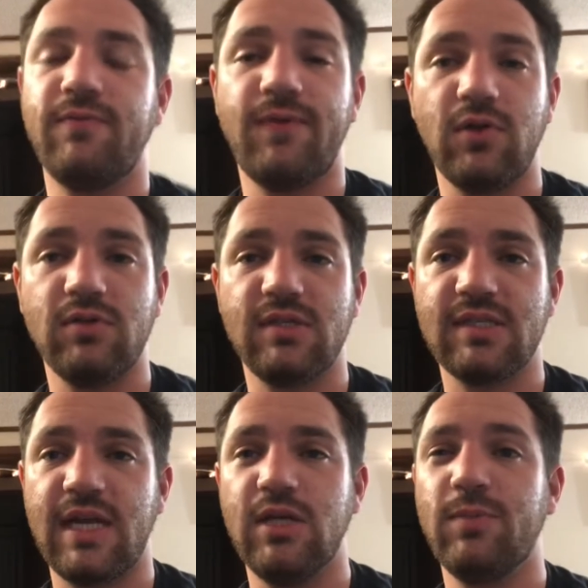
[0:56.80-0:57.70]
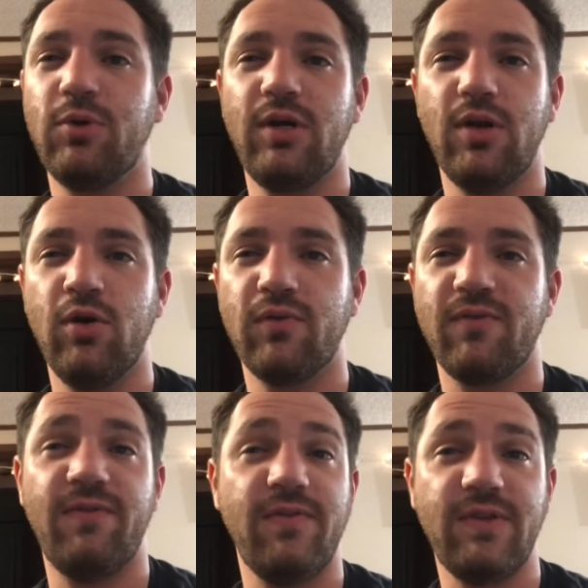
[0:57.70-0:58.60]
felt scared to put it over
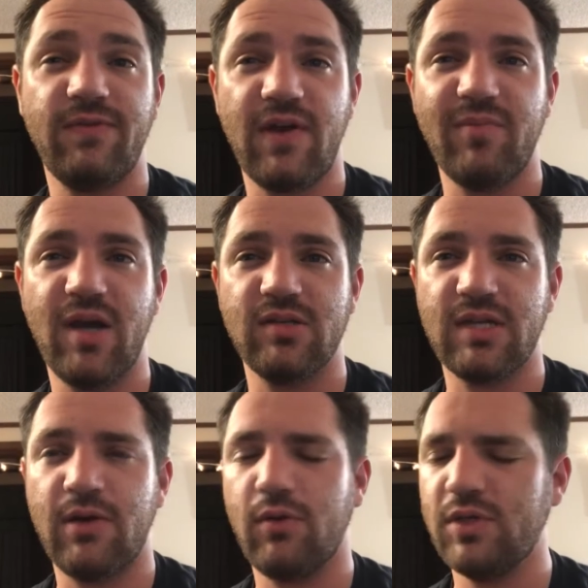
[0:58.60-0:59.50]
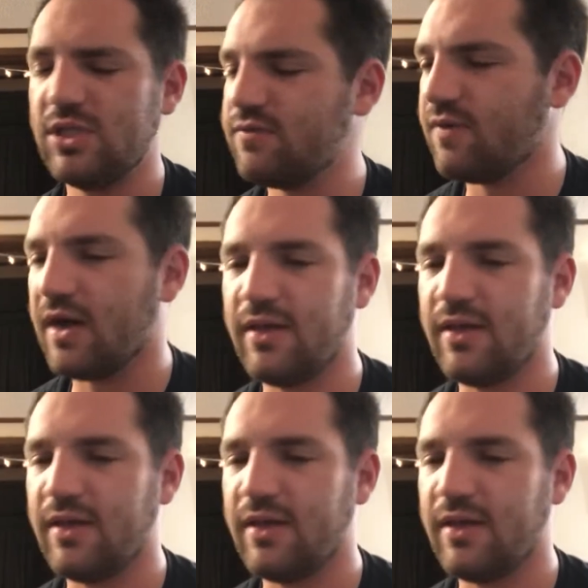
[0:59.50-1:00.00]
55 miles an hour, which is fine.